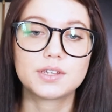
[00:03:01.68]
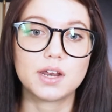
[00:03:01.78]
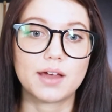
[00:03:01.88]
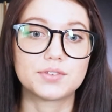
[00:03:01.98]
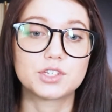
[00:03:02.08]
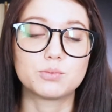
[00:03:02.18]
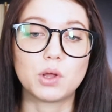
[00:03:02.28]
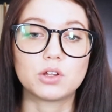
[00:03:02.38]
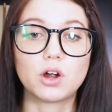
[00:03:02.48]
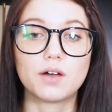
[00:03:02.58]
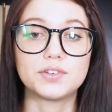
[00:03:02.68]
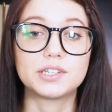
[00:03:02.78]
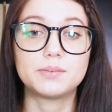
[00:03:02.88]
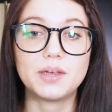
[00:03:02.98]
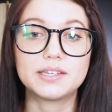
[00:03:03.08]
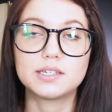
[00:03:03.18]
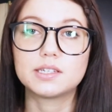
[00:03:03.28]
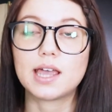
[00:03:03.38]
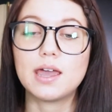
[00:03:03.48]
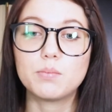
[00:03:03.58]
can have smaller office
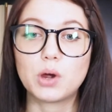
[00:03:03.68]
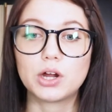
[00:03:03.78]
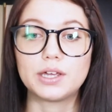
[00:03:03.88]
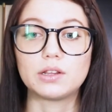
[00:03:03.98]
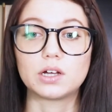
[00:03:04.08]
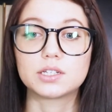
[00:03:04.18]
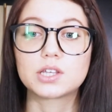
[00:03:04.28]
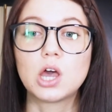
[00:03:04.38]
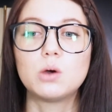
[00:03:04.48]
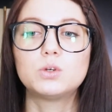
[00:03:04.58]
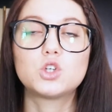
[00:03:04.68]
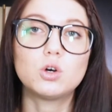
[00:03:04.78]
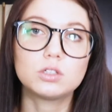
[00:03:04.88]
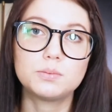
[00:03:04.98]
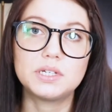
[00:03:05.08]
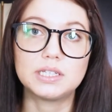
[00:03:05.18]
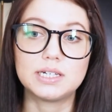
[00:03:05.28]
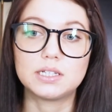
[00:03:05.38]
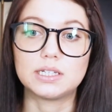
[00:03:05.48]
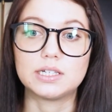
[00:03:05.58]
spaces and parking lots, which
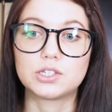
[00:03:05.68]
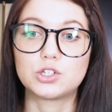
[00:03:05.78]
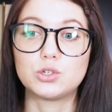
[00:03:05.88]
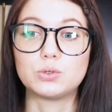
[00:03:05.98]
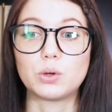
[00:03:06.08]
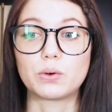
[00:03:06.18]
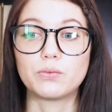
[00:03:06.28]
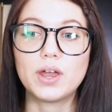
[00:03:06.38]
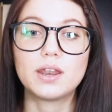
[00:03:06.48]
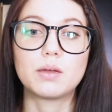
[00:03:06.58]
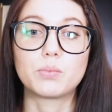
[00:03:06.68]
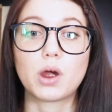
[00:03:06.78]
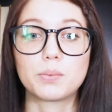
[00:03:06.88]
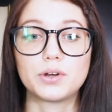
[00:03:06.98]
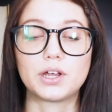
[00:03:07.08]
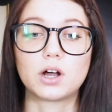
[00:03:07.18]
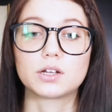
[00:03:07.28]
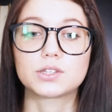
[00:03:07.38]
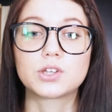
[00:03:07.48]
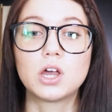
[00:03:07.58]
ultimately leads to lower rent and property
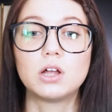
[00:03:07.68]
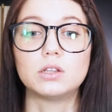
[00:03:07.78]
costs,